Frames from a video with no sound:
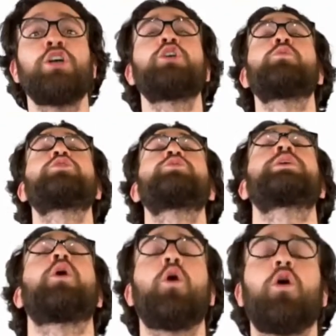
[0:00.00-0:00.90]
You are
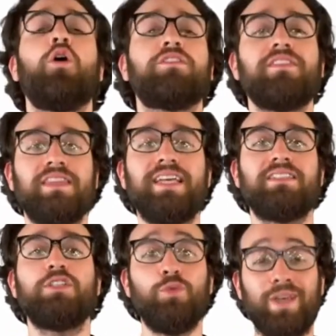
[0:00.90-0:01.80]
doing all the things
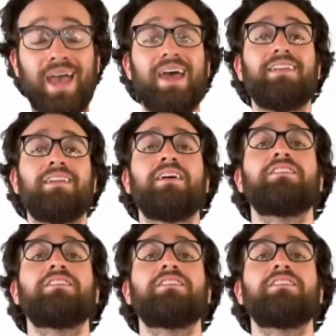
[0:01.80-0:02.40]
that you can